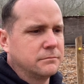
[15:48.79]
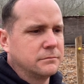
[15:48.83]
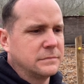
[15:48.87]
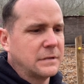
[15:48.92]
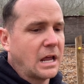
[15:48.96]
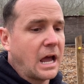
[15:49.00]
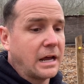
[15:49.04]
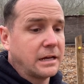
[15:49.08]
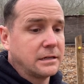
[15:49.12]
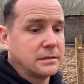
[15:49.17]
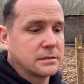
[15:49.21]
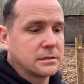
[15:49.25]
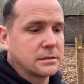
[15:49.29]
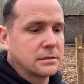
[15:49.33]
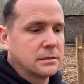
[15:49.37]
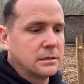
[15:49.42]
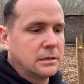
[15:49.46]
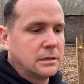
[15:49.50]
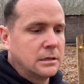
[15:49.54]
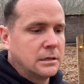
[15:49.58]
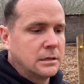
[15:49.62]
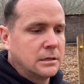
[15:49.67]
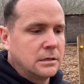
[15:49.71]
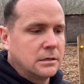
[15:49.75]
nice
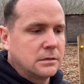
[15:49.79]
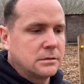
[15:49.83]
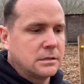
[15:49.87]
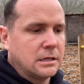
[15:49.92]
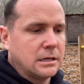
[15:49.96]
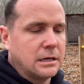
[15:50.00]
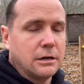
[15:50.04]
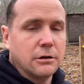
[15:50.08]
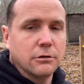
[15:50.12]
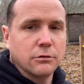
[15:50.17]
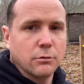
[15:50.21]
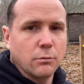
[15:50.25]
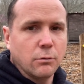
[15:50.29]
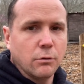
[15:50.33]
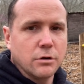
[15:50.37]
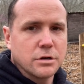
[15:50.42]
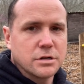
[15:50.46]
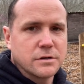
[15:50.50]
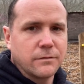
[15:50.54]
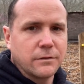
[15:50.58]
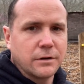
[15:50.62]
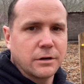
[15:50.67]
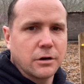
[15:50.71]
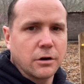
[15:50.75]
to hear the
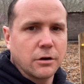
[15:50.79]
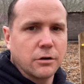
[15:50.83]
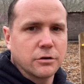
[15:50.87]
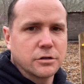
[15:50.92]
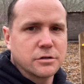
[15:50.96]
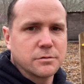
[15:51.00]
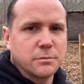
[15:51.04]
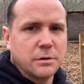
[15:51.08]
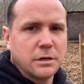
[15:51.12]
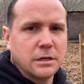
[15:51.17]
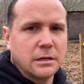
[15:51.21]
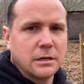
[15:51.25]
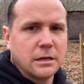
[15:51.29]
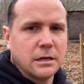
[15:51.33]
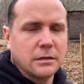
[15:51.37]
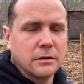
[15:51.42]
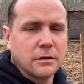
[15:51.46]
words of encouragement